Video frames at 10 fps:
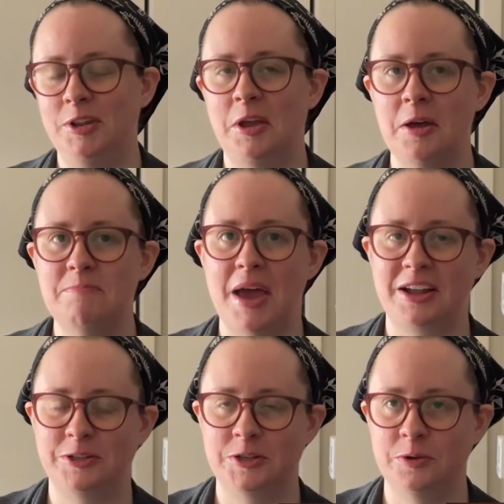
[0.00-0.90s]
come
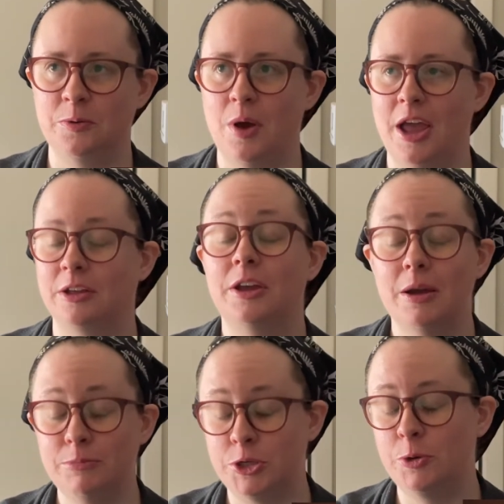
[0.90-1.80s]
back to
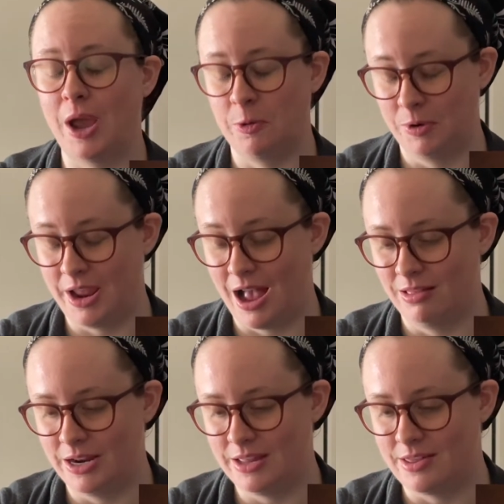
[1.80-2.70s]
come to a
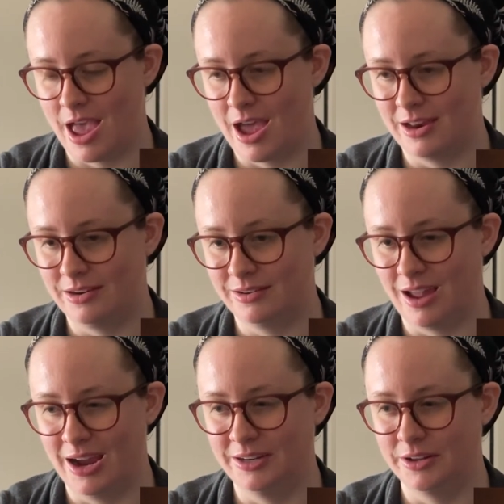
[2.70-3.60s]
reality that
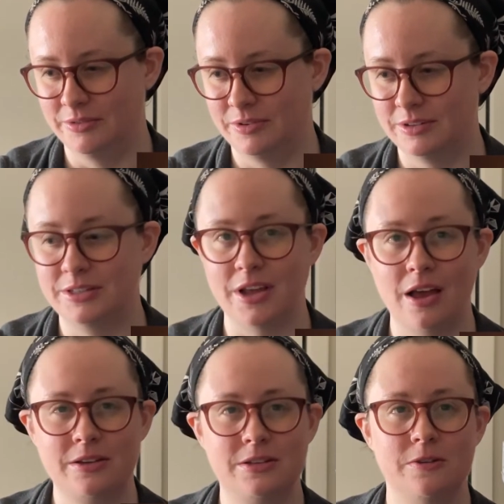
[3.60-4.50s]
kind of
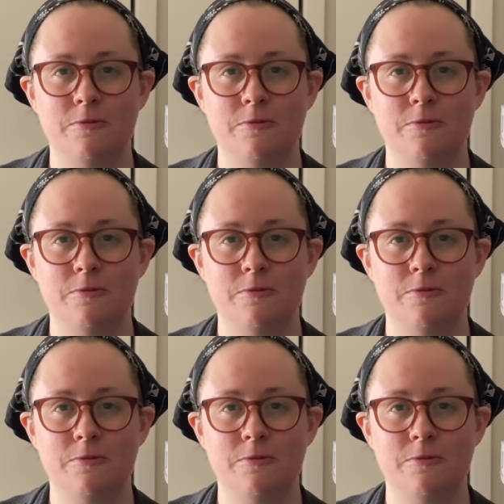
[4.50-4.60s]
sucks